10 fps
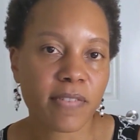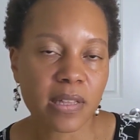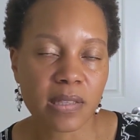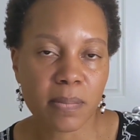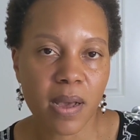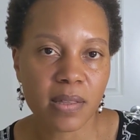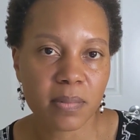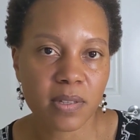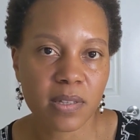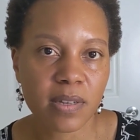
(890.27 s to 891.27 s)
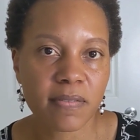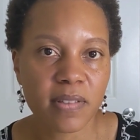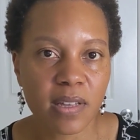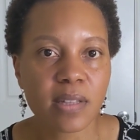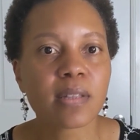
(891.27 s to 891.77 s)
facing the possibility
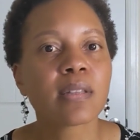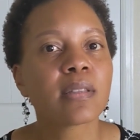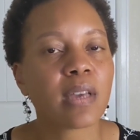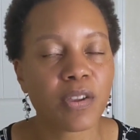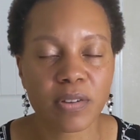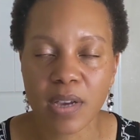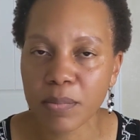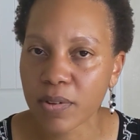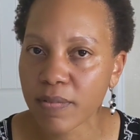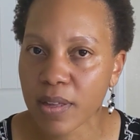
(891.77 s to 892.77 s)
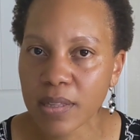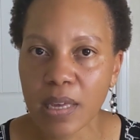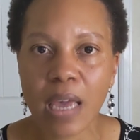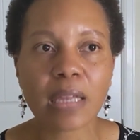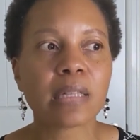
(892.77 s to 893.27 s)
of this, take your time to
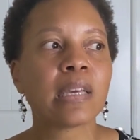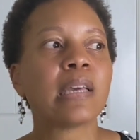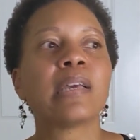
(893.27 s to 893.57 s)
investigate.